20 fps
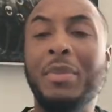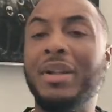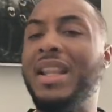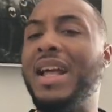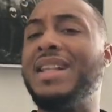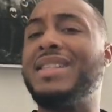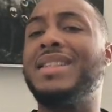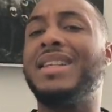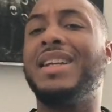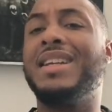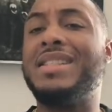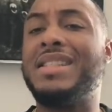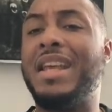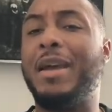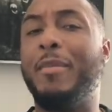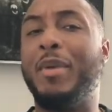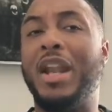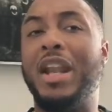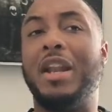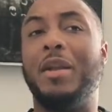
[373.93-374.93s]
that's the
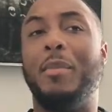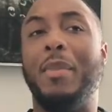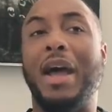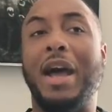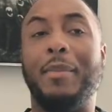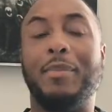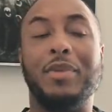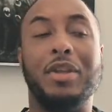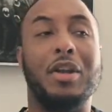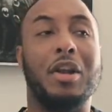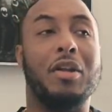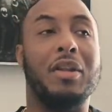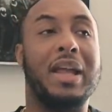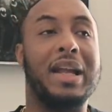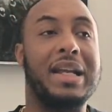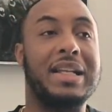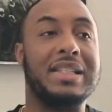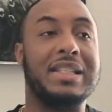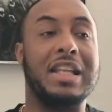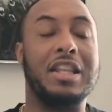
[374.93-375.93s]
contaminated map.
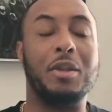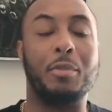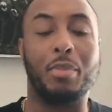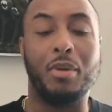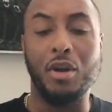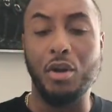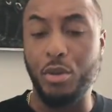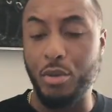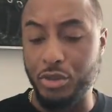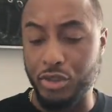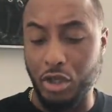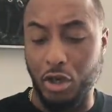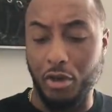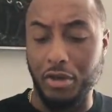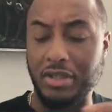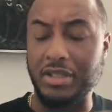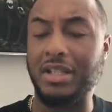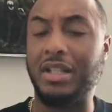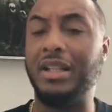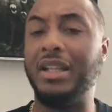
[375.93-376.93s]
Like I said, the pros
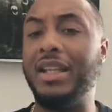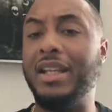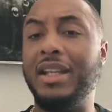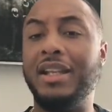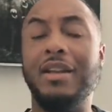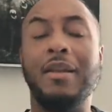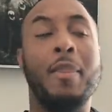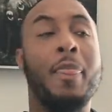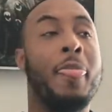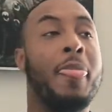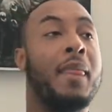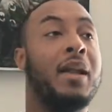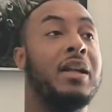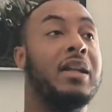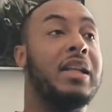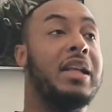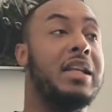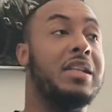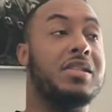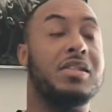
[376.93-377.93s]
are it's clean,
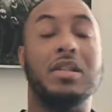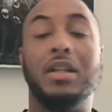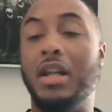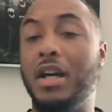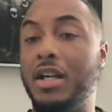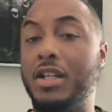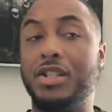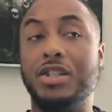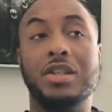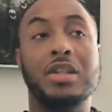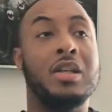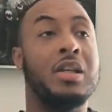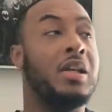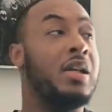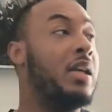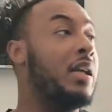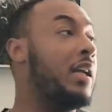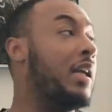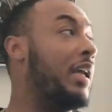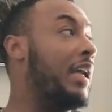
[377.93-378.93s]
it's lush,
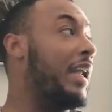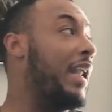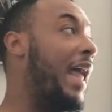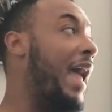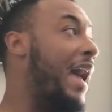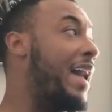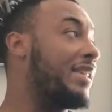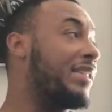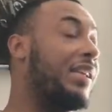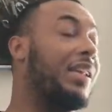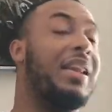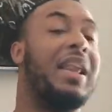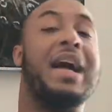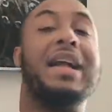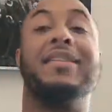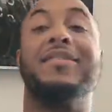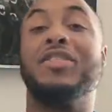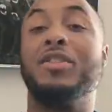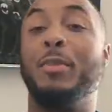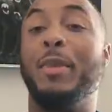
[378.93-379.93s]
it has a
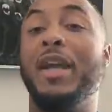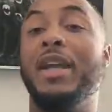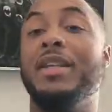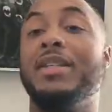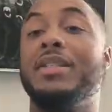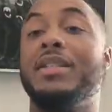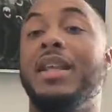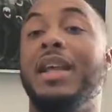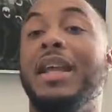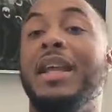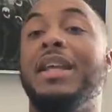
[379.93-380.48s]
lot of space,